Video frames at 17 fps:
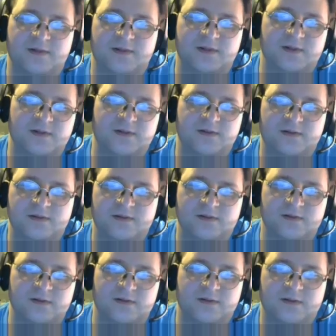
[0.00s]

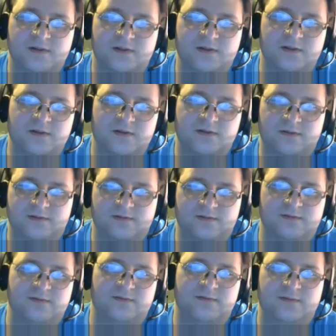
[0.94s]

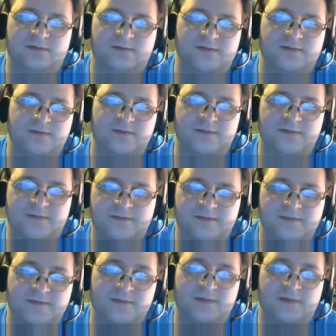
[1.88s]

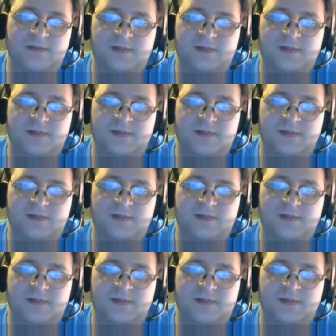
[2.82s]
(silence)